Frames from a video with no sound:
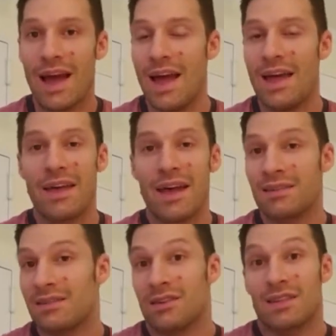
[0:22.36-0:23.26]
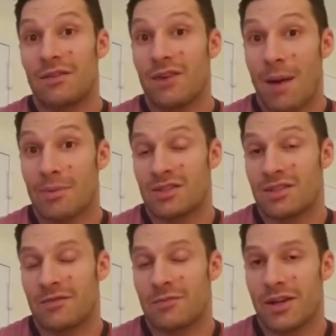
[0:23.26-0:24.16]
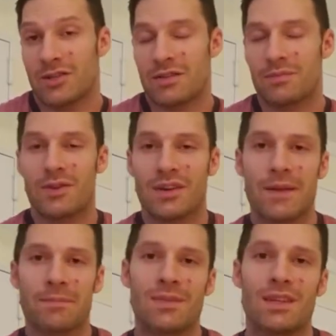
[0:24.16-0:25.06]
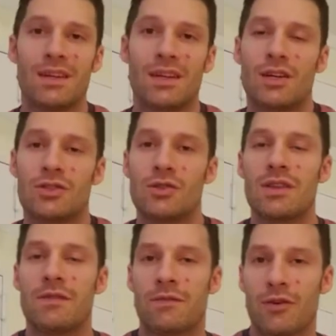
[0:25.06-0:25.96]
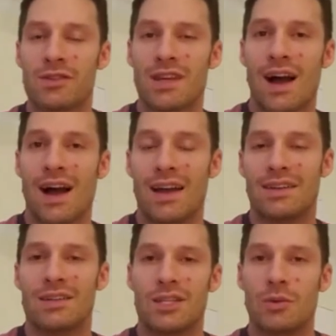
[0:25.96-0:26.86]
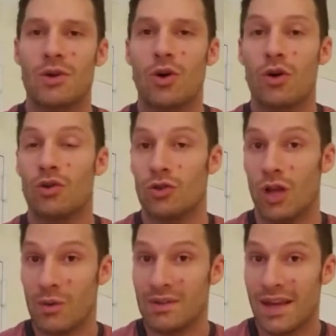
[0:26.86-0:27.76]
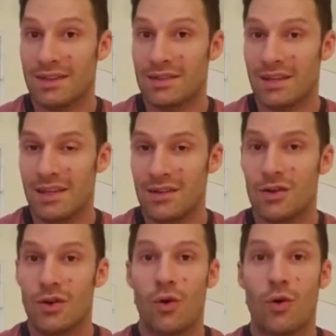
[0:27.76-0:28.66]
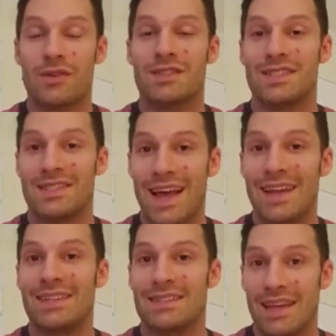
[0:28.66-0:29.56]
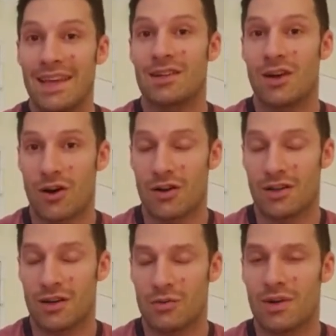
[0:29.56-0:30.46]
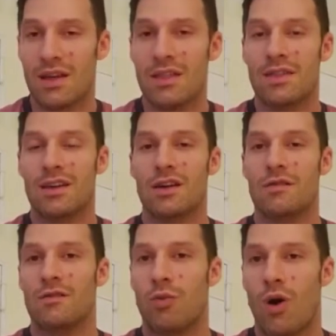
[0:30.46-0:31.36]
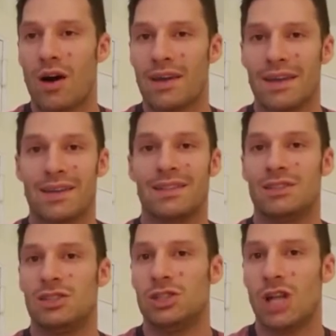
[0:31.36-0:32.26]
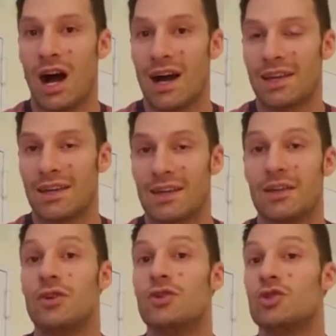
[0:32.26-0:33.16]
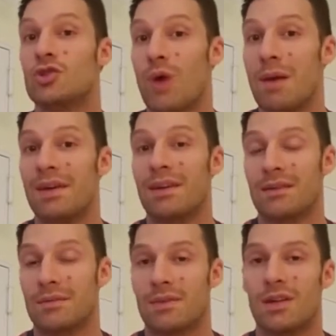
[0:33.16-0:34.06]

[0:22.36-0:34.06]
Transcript: and then you know, give you options and information, okay? So the first kind is what we call low intensity or steady state cardio. Think of walking, jogging, swimming.